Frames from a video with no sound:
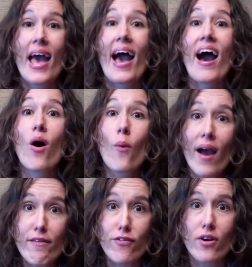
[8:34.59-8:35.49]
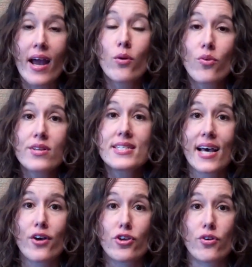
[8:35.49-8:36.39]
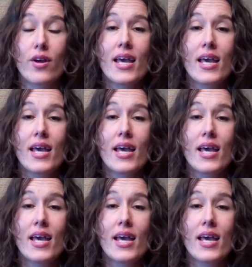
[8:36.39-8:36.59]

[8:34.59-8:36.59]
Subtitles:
However, I will tell you